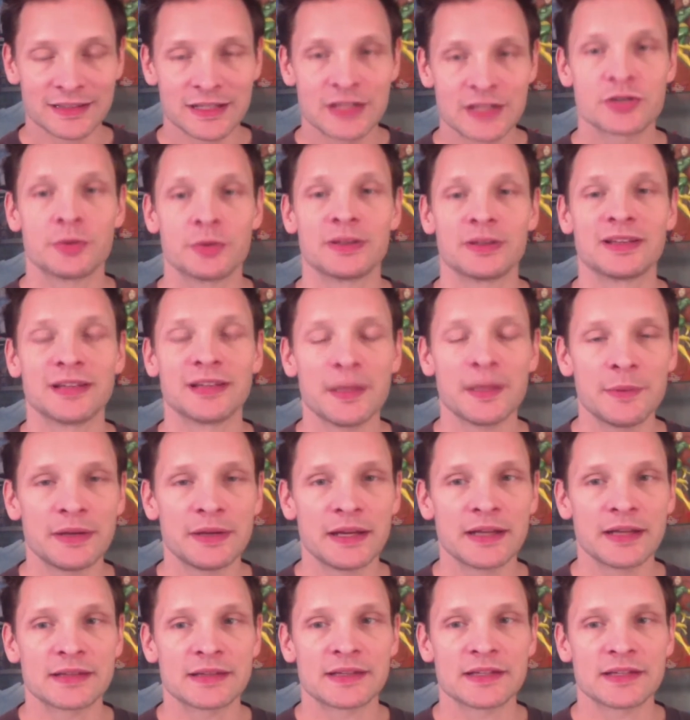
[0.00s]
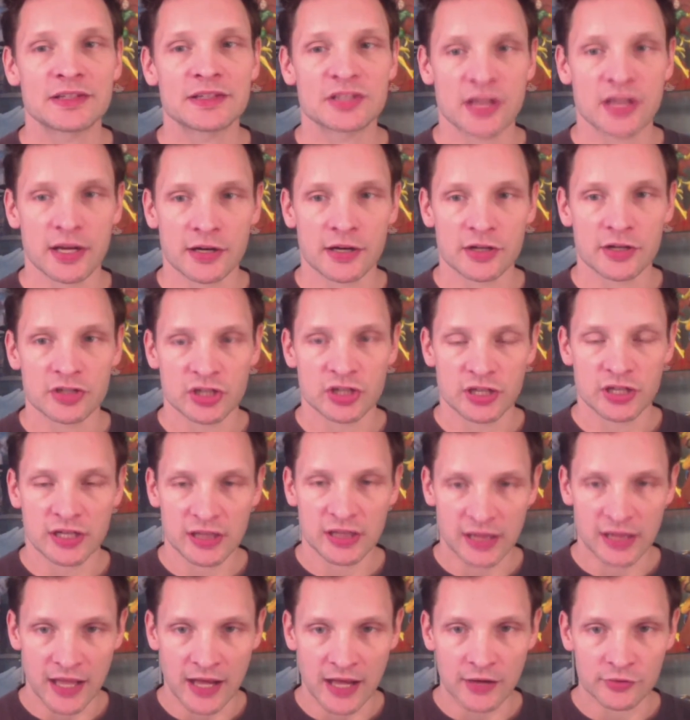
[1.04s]
to eliminate these Terrigen
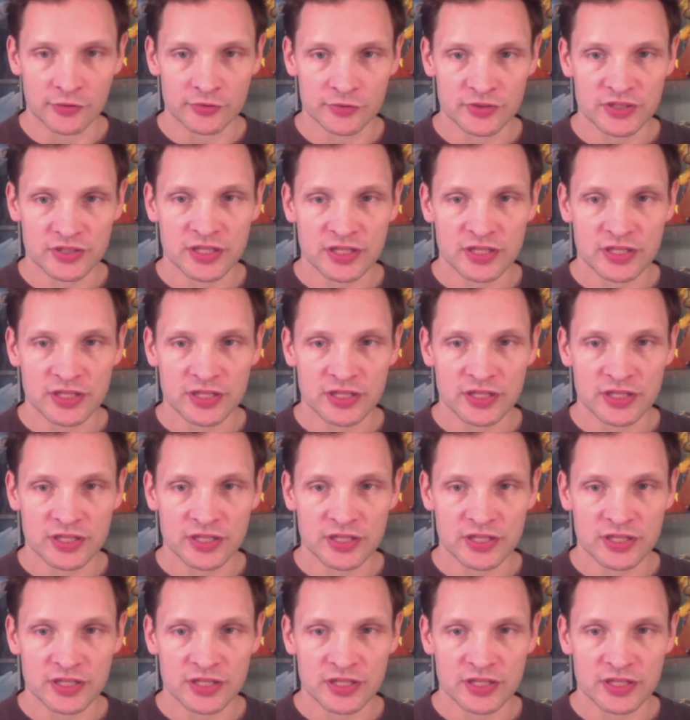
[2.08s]
clouds.